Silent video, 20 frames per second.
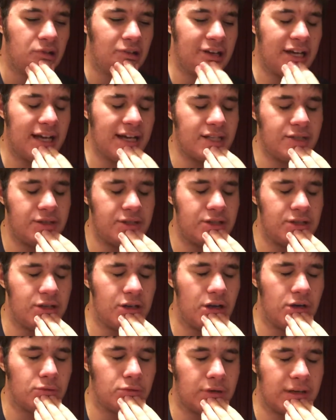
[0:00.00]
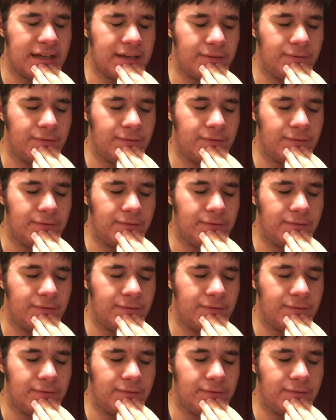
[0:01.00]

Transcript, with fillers: I actually know where I can